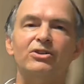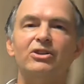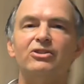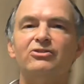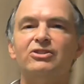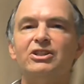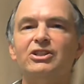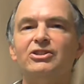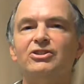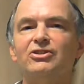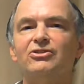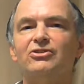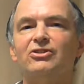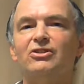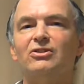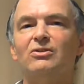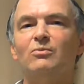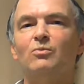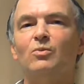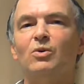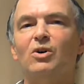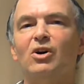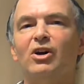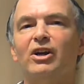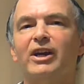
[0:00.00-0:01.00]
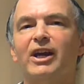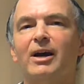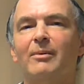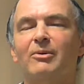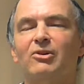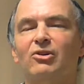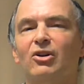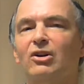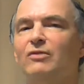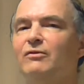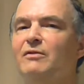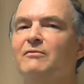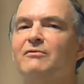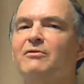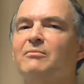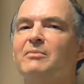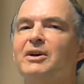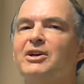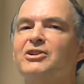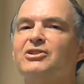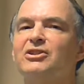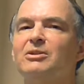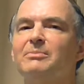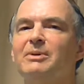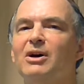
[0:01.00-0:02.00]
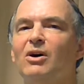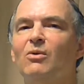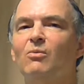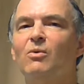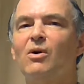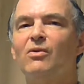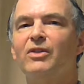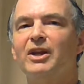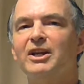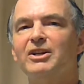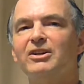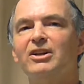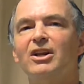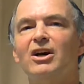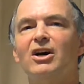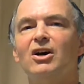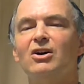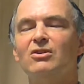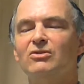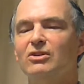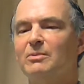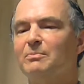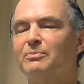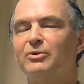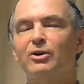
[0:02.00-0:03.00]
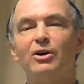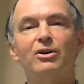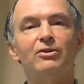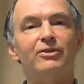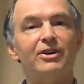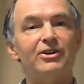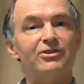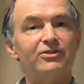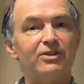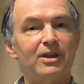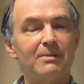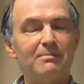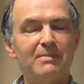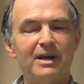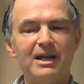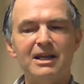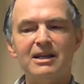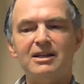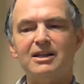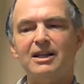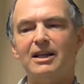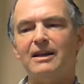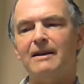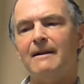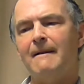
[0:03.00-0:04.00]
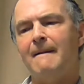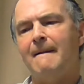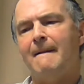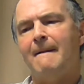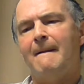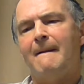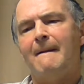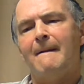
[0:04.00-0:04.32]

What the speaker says: and the teachers can work out a lot of information about what they know and the progress they're making.